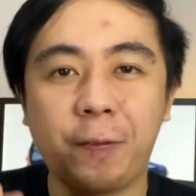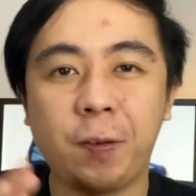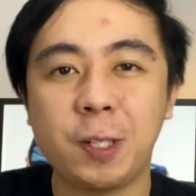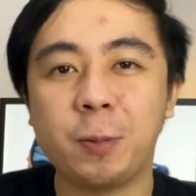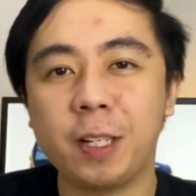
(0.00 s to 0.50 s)

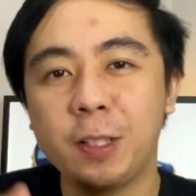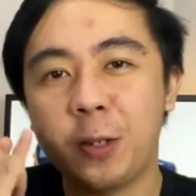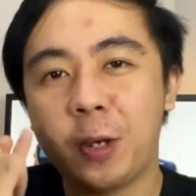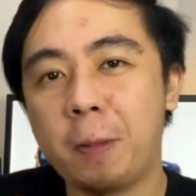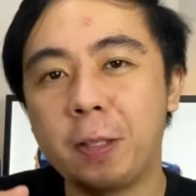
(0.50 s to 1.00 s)
First, we're gonna talk
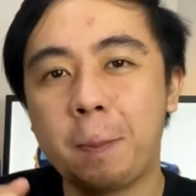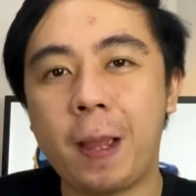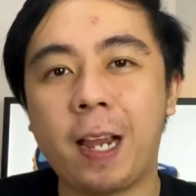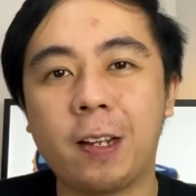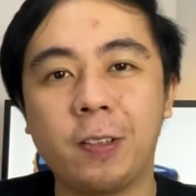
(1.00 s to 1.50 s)
the
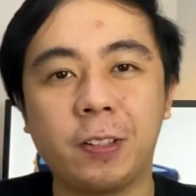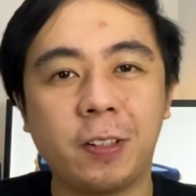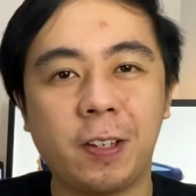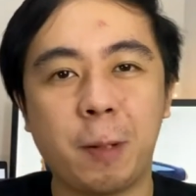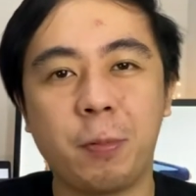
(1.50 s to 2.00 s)
background or the
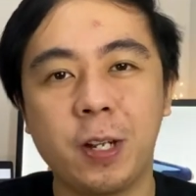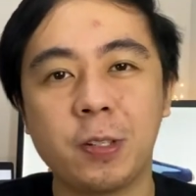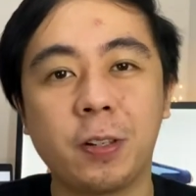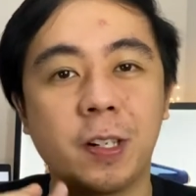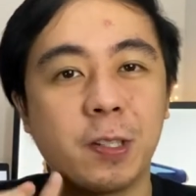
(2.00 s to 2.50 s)

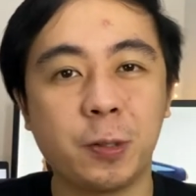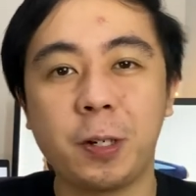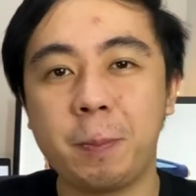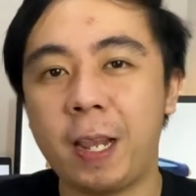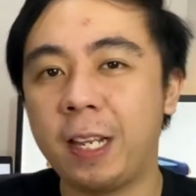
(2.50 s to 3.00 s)
collaboration or the story
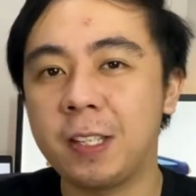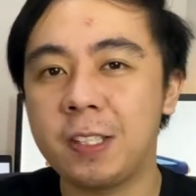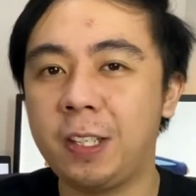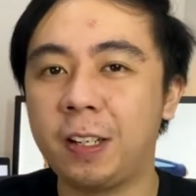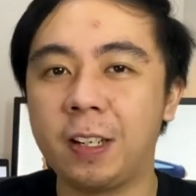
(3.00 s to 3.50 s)
behind the
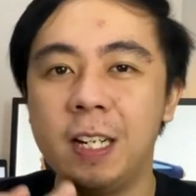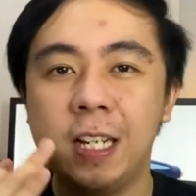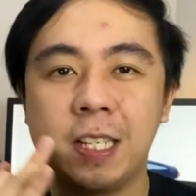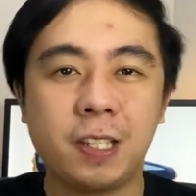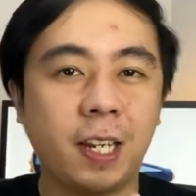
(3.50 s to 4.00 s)
sneaker.
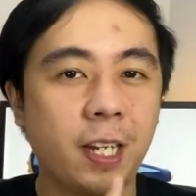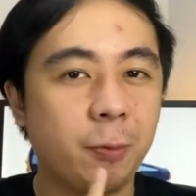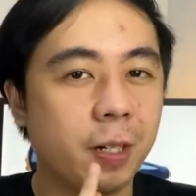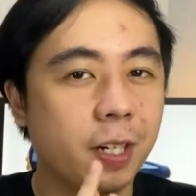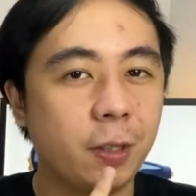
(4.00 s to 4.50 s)
Second,
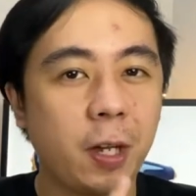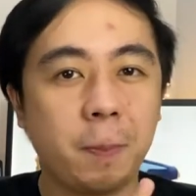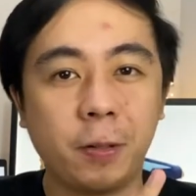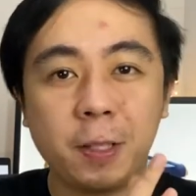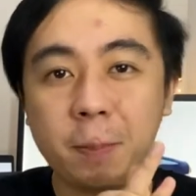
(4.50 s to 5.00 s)
we're gonna talk
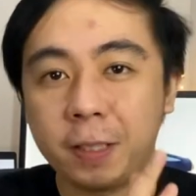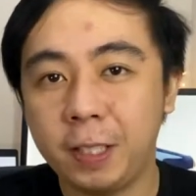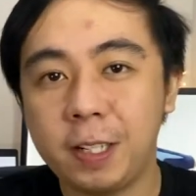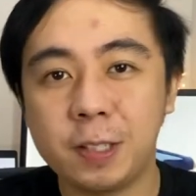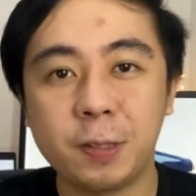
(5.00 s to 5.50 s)
about the
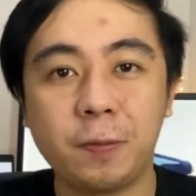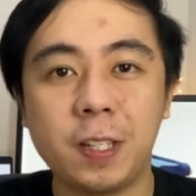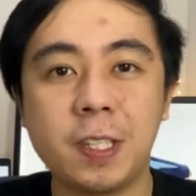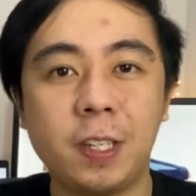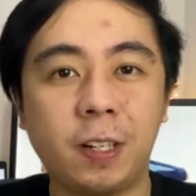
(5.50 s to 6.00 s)
materials of
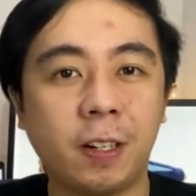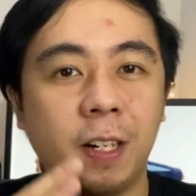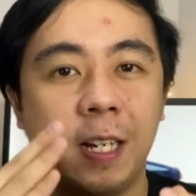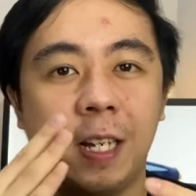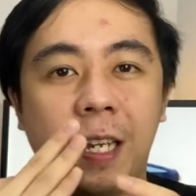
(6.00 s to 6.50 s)
this sneaker.
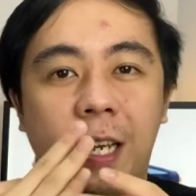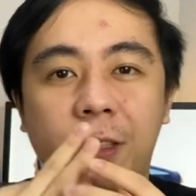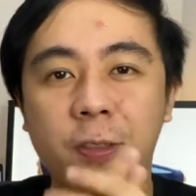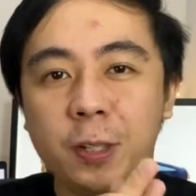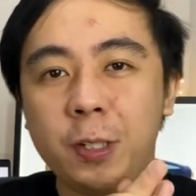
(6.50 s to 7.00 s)

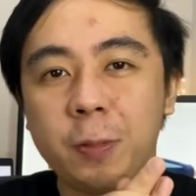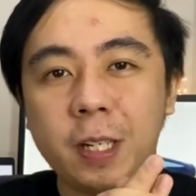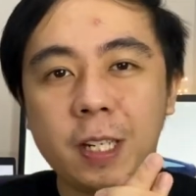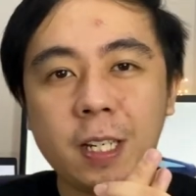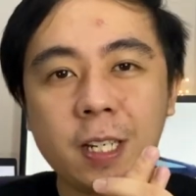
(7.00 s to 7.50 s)
Third, we're
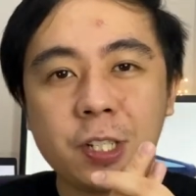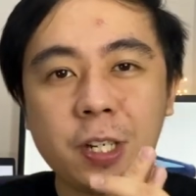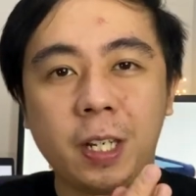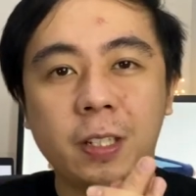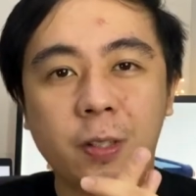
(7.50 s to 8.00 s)
gonna
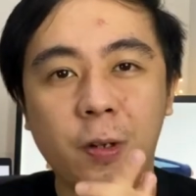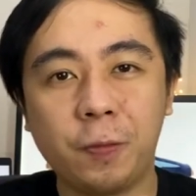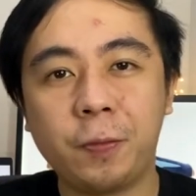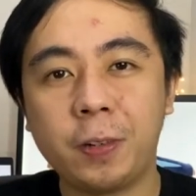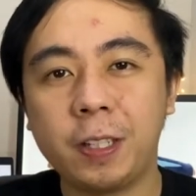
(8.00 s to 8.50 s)
check the
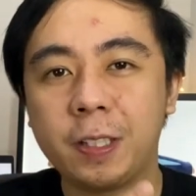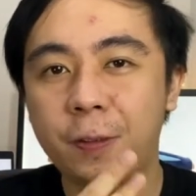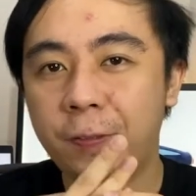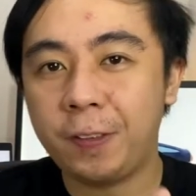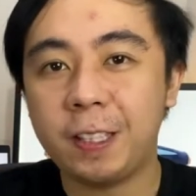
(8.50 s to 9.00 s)
comfort, the
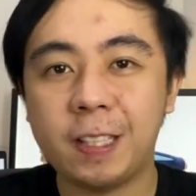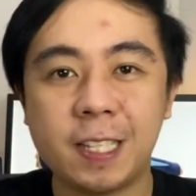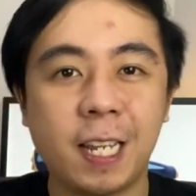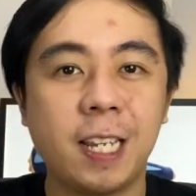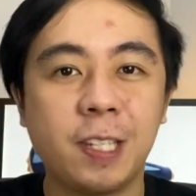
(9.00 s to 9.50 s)
fit, the
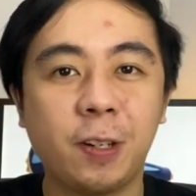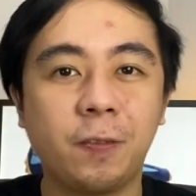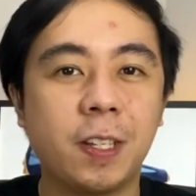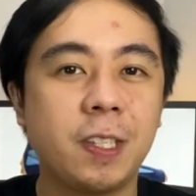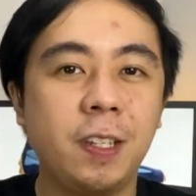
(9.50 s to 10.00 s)
sizing of
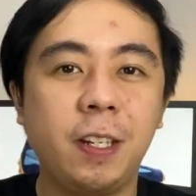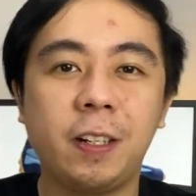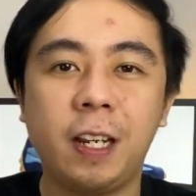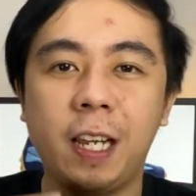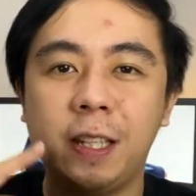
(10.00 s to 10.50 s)
this
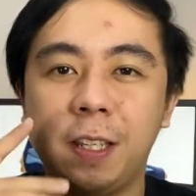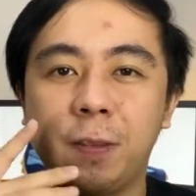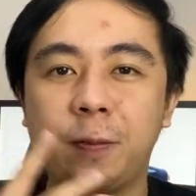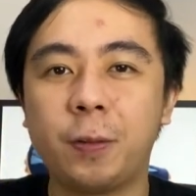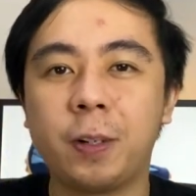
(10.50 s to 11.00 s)
sneaker. And then
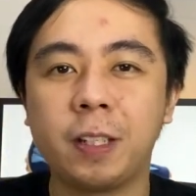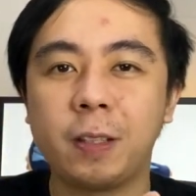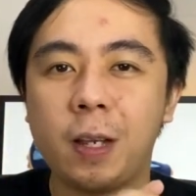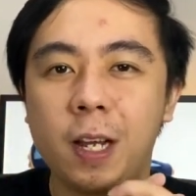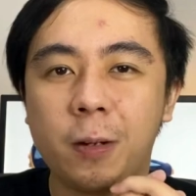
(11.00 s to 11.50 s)
fourth,
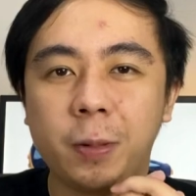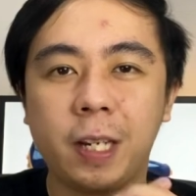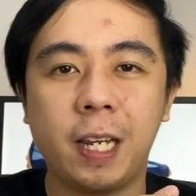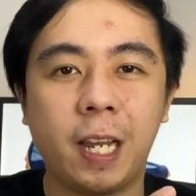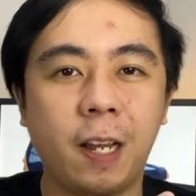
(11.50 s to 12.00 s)
we're
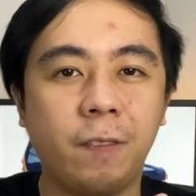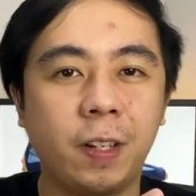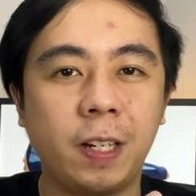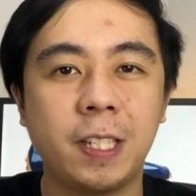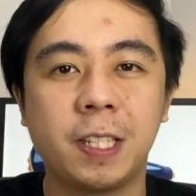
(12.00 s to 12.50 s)
gonna have the
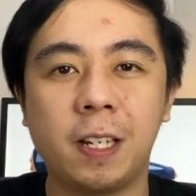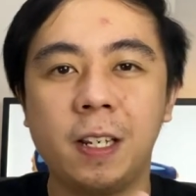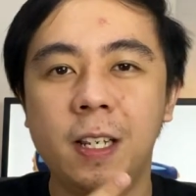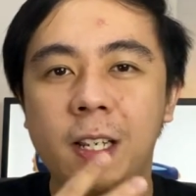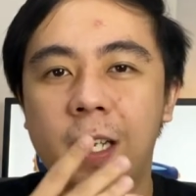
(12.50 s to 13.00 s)
resale
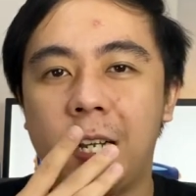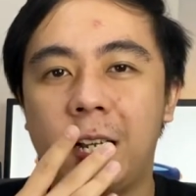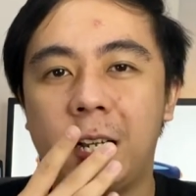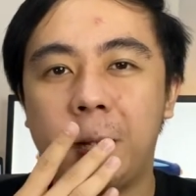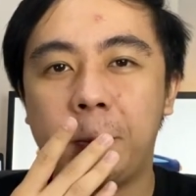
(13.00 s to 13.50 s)

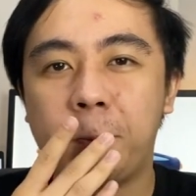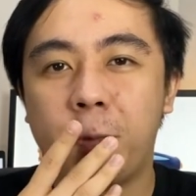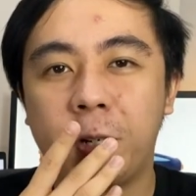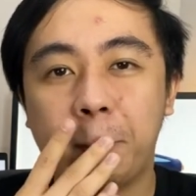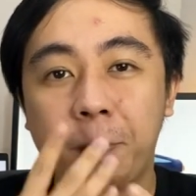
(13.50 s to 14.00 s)

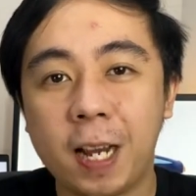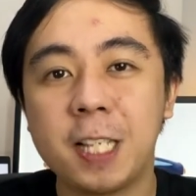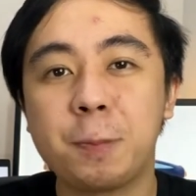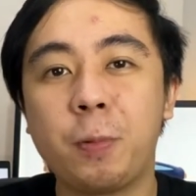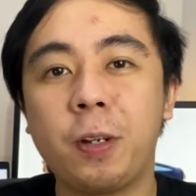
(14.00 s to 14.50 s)
or the
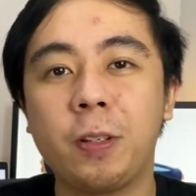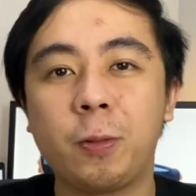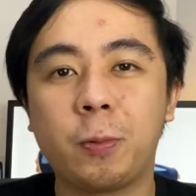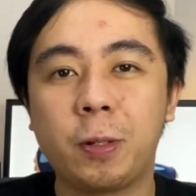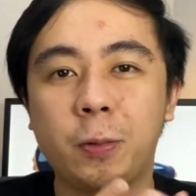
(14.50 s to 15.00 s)
price point
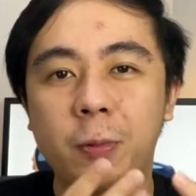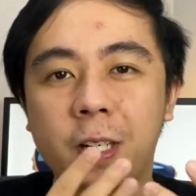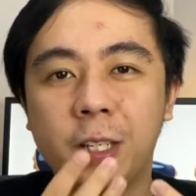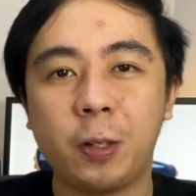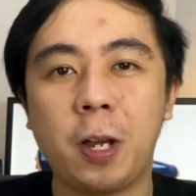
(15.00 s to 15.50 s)
where we're
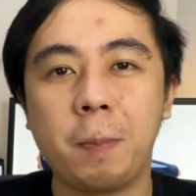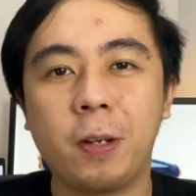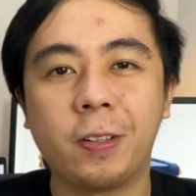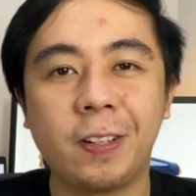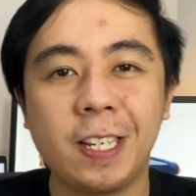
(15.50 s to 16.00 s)
gonna talk
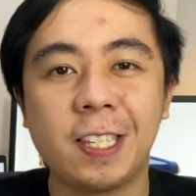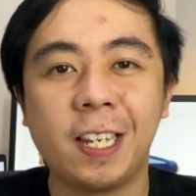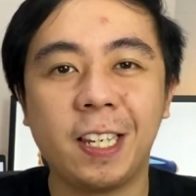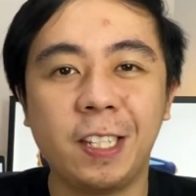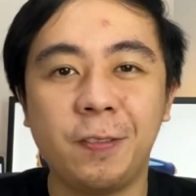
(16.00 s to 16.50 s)
about the resale
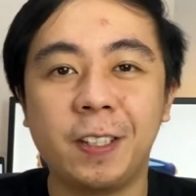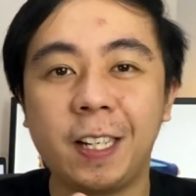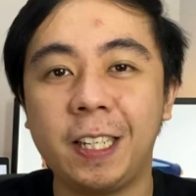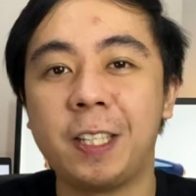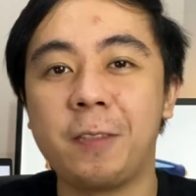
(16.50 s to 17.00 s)
and even the
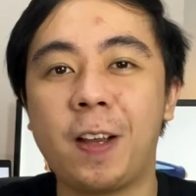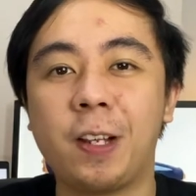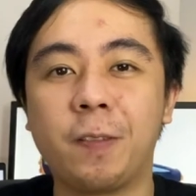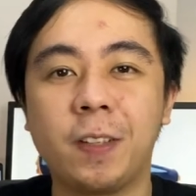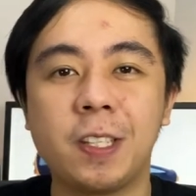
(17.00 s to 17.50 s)
retail value
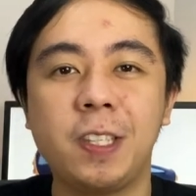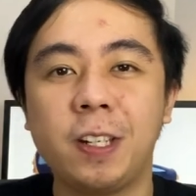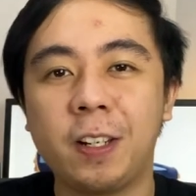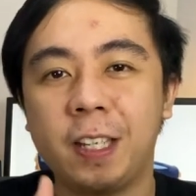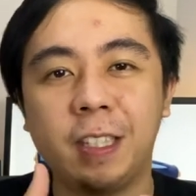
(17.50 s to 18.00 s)
of this
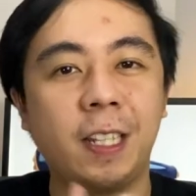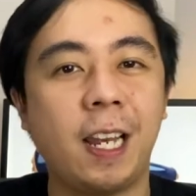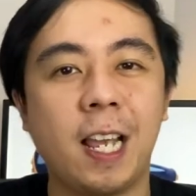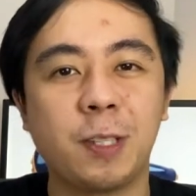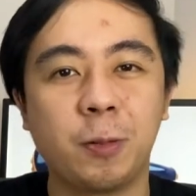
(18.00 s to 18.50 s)
sneaker. And then the
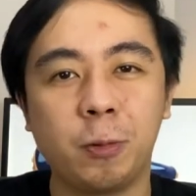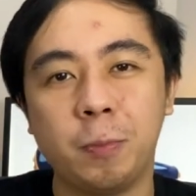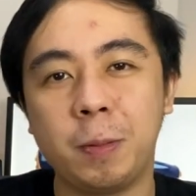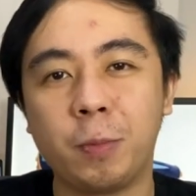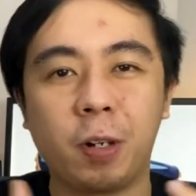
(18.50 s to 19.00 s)
last one will
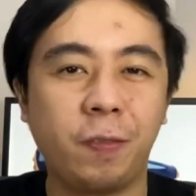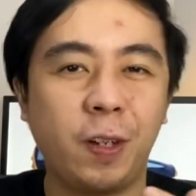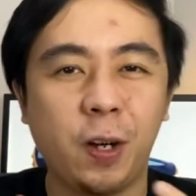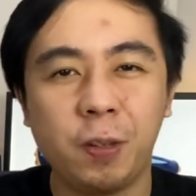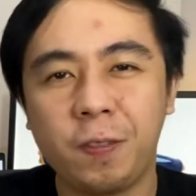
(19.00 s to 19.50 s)
be more of the
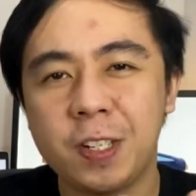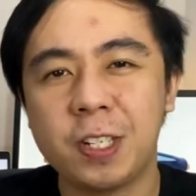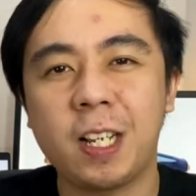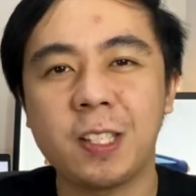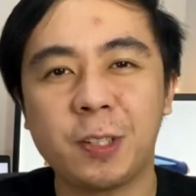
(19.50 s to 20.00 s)
on-fit
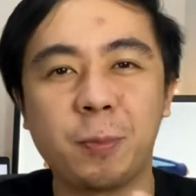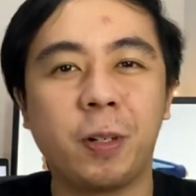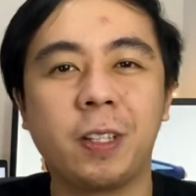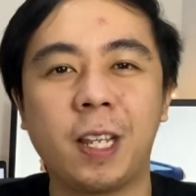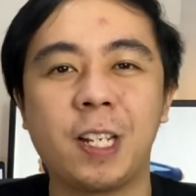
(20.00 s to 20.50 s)
shots or
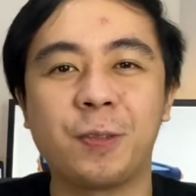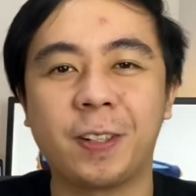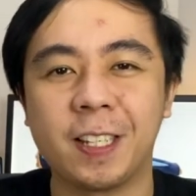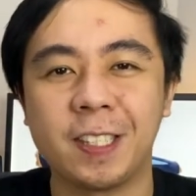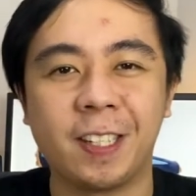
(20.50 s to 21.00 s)
montage for
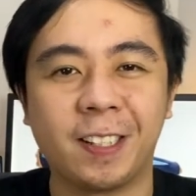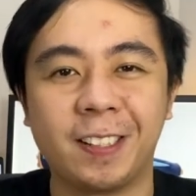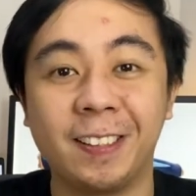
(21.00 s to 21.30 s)
the sneaker.